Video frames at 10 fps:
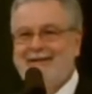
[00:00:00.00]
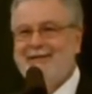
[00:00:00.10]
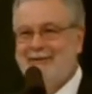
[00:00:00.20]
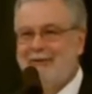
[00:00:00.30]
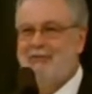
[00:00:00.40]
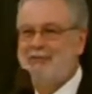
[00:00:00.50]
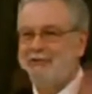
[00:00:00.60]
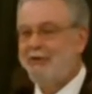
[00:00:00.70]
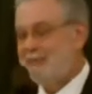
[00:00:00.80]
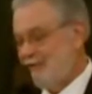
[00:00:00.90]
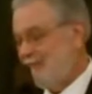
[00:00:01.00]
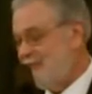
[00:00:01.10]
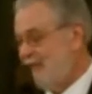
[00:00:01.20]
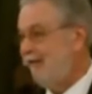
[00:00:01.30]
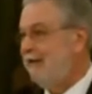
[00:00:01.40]
You should go
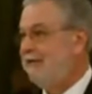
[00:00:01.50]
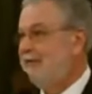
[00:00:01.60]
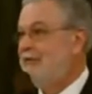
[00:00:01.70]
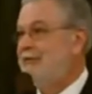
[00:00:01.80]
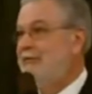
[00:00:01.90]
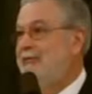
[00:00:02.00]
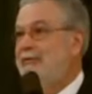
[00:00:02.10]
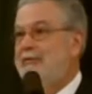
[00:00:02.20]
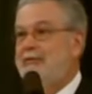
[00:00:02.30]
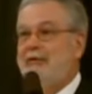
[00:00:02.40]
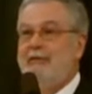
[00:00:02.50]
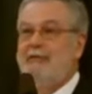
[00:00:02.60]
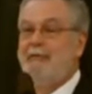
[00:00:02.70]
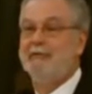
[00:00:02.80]
some Sunday to the UU church.